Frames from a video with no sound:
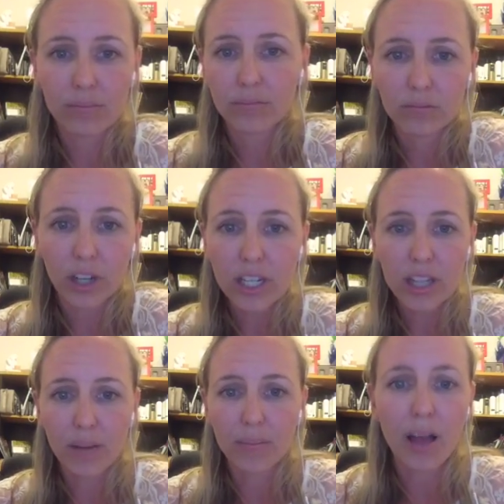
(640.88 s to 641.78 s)
reach
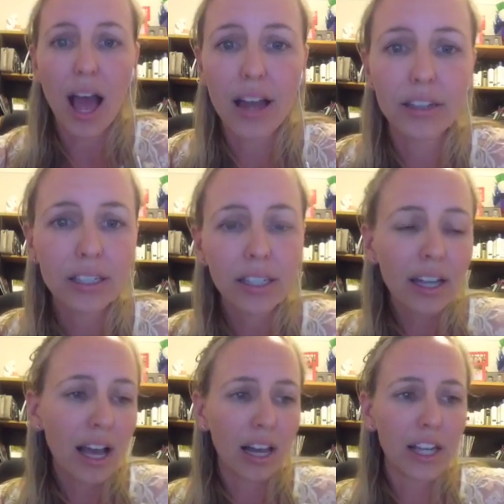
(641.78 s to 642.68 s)
them, and
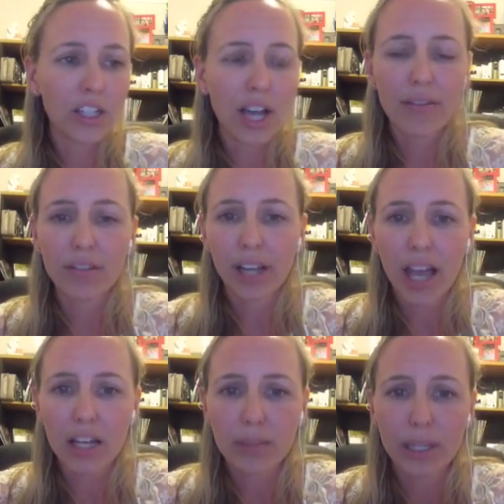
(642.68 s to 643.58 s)
unless you have an
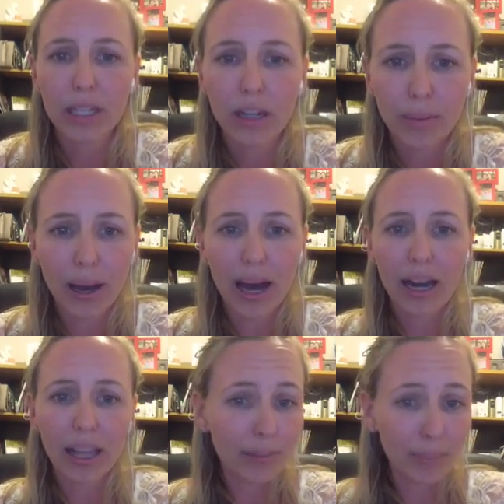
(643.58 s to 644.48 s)
accountability
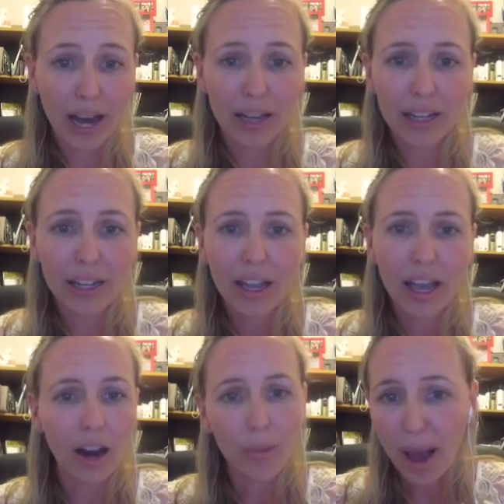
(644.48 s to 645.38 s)
partner,
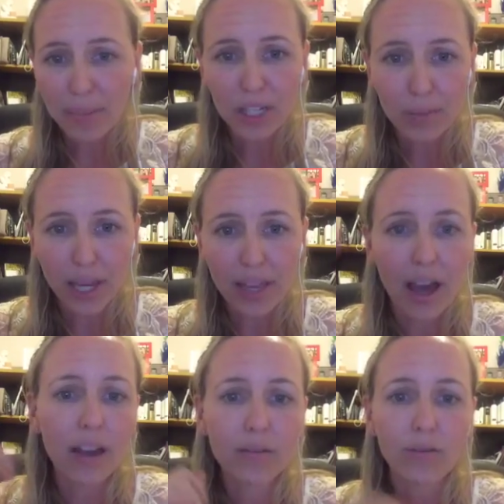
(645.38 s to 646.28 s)
and I'm happy to be
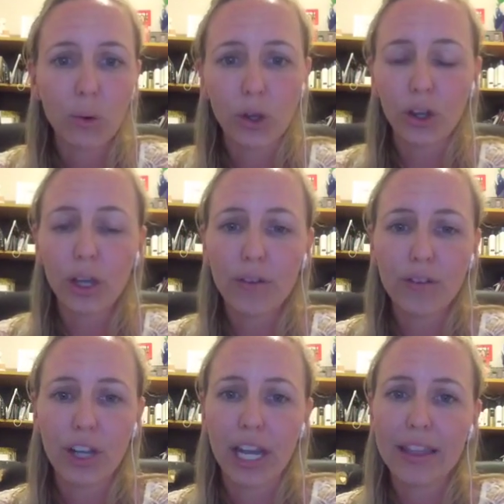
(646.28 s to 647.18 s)
that for you
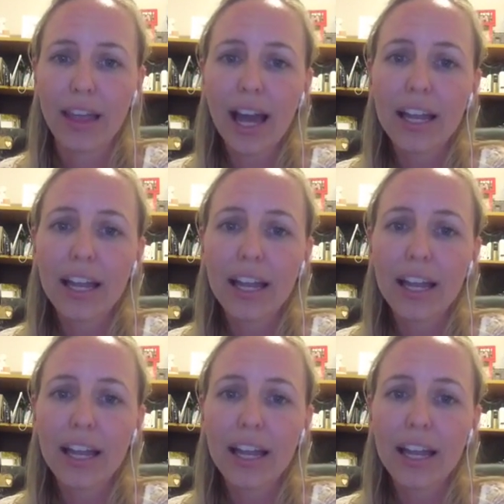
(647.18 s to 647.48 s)
if you need that,